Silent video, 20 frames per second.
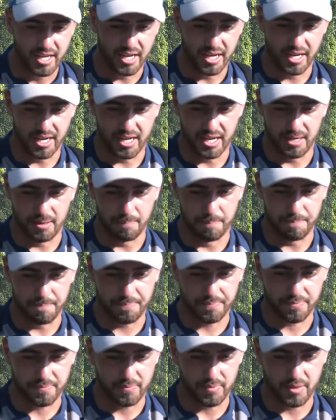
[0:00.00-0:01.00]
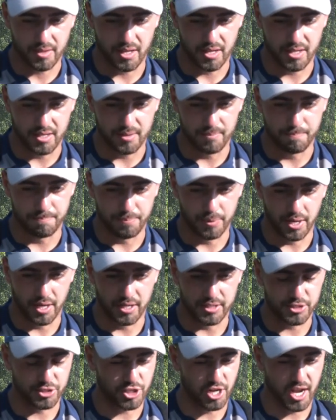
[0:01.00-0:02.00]
Um,
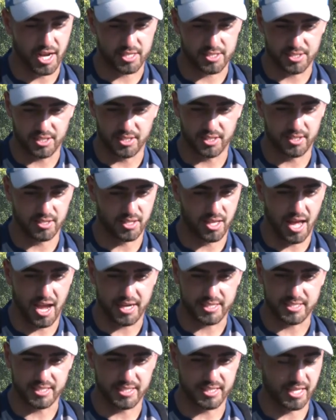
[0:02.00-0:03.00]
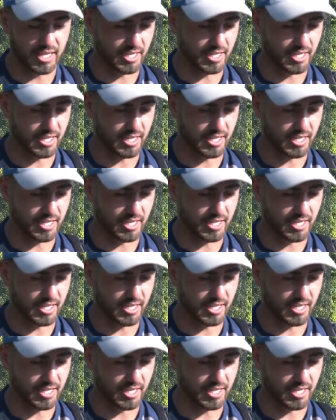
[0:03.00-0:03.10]
but Jackson lacked it